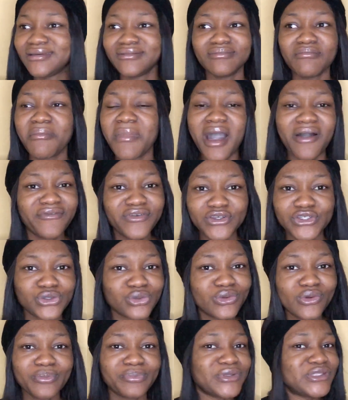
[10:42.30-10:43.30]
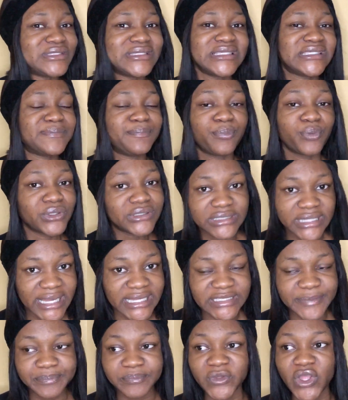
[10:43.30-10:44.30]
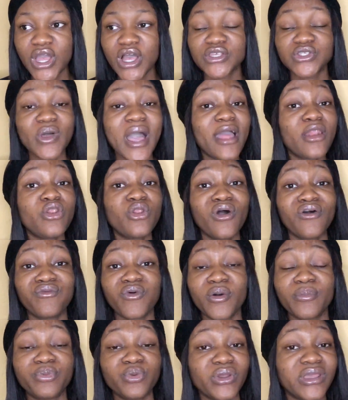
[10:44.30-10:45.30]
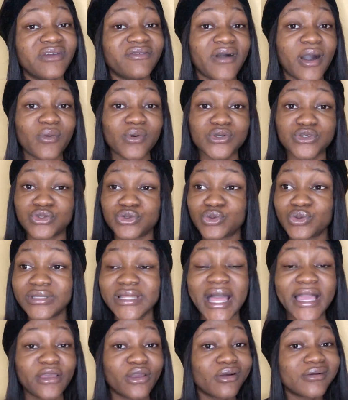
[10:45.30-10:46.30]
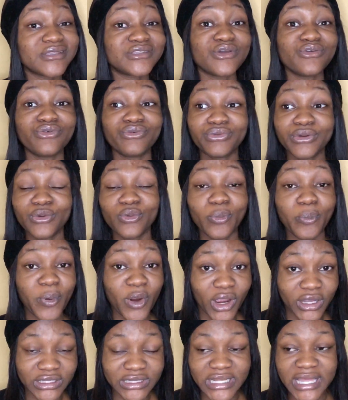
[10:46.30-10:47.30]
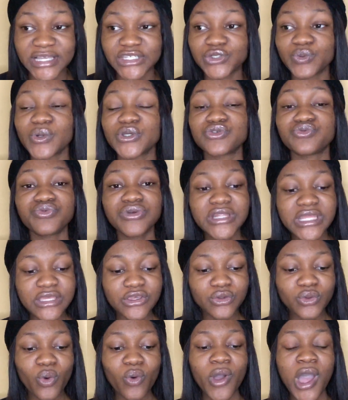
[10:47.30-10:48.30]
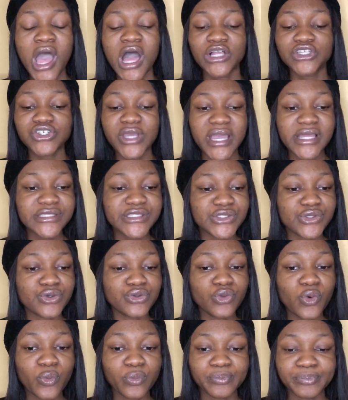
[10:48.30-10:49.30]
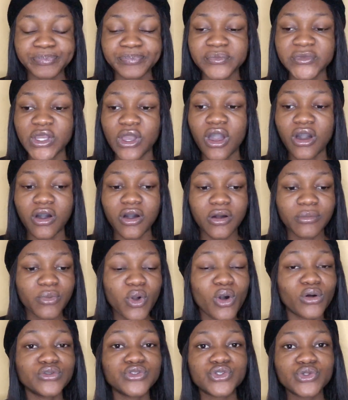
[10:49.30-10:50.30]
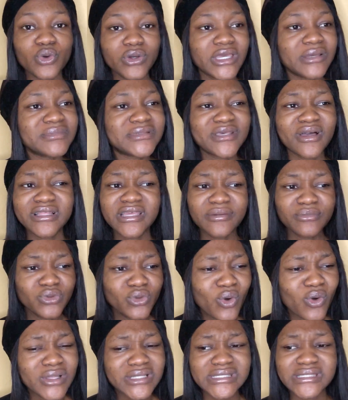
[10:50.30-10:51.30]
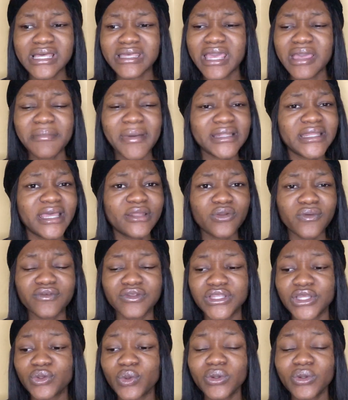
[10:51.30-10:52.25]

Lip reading: Marvin shouldn't be this bothered. So I love what Blue Eva was doing. That girl is a real partner. She was really, you know, trying to, you know, console him, tell him, no, it's a game at the end of the day.